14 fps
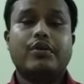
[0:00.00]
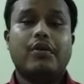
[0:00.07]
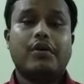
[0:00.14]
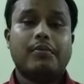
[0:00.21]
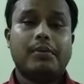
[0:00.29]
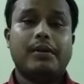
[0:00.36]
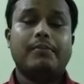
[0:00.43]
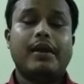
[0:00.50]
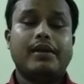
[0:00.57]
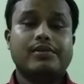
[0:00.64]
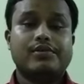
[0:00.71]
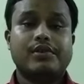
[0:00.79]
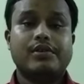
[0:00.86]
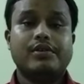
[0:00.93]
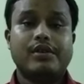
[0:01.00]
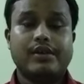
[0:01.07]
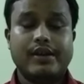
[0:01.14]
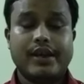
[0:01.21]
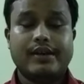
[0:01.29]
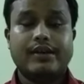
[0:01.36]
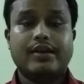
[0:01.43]
not be mentioned
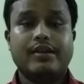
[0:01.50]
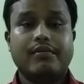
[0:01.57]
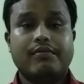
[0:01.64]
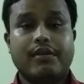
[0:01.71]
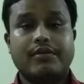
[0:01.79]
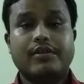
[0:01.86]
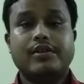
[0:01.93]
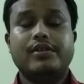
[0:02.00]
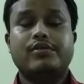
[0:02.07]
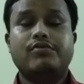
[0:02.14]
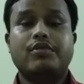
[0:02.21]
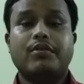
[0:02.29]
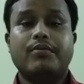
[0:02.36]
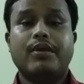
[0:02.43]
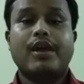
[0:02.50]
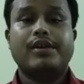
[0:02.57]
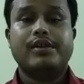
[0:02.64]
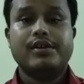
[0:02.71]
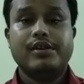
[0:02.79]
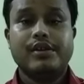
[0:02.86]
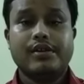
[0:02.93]
directly, whether it will be a
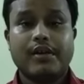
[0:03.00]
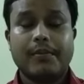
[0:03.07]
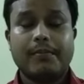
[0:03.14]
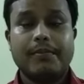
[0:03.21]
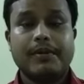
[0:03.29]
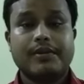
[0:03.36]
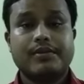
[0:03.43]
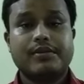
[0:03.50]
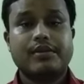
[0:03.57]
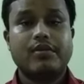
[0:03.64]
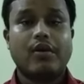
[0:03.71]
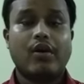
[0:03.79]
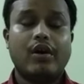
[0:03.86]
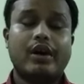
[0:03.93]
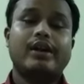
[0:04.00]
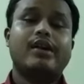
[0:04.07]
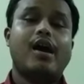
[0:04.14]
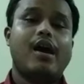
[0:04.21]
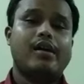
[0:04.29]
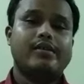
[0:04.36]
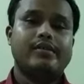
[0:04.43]
hidden comparison or an
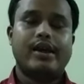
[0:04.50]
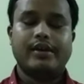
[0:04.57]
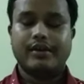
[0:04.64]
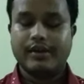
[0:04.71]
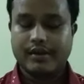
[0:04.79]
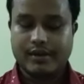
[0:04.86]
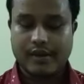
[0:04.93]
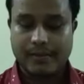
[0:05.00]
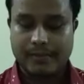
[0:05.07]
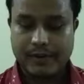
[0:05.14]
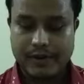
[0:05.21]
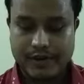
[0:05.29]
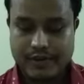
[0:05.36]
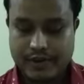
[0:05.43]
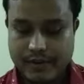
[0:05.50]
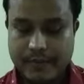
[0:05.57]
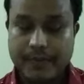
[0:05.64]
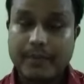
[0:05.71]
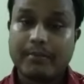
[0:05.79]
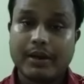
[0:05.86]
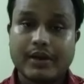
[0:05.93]
indirect comparison,
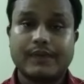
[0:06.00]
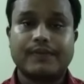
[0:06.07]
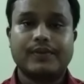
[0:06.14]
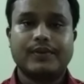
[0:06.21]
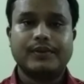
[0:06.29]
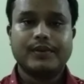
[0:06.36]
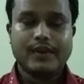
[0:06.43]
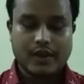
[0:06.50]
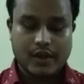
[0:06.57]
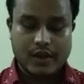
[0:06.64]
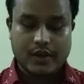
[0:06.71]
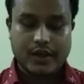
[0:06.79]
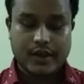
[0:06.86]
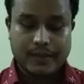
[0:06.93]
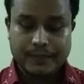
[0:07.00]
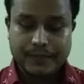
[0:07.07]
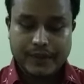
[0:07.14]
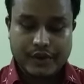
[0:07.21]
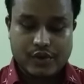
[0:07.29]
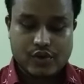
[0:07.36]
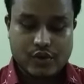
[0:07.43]
metaphor. Okay,
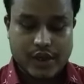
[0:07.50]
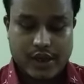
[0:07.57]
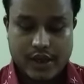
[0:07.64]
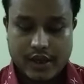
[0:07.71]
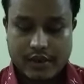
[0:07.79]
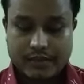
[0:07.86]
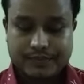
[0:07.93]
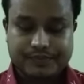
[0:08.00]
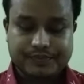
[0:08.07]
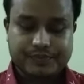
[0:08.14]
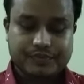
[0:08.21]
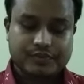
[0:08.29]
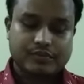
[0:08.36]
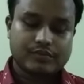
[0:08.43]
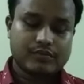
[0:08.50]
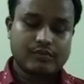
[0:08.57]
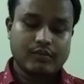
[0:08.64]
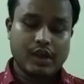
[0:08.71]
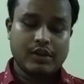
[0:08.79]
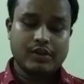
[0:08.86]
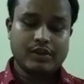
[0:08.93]
so here
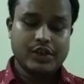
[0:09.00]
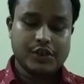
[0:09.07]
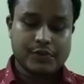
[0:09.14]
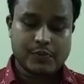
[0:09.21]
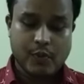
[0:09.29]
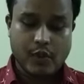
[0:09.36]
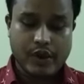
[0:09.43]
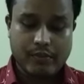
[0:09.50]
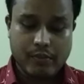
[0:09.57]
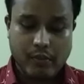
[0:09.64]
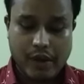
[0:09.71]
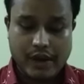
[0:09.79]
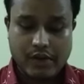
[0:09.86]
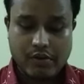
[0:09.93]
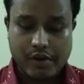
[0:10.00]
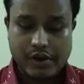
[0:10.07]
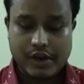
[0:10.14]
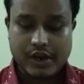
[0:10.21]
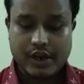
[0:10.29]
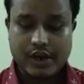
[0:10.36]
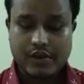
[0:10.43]
in this poem, while you are
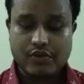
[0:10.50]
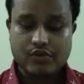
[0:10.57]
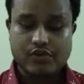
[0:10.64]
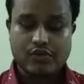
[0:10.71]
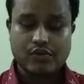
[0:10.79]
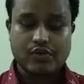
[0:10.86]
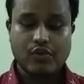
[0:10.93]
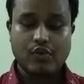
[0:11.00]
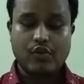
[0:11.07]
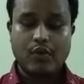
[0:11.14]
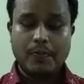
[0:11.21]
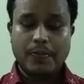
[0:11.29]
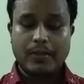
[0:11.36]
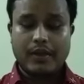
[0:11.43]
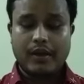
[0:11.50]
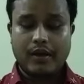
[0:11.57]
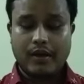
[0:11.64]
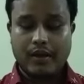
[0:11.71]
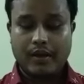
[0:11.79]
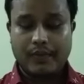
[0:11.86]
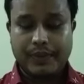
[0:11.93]
reading, you should know
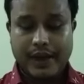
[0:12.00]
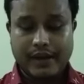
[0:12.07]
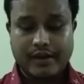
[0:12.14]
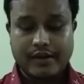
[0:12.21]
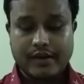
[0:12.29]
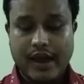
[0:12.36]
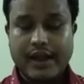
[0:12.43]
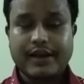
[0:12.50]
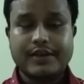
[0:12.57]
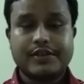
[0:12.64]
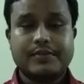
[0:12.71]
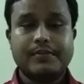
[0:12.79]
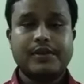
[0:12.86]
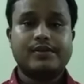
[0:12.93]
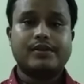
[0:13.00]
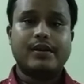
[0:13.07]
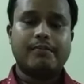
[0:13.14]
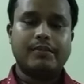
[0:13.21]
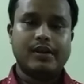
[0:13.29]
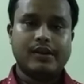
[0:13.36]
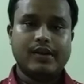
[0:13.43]
that knights means the
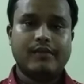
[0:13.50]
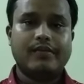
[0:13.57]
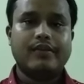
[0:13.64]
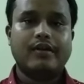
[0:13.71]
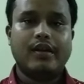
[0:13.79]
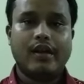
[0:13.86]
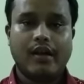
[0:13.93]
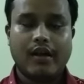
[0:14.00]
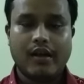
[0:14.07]
medieval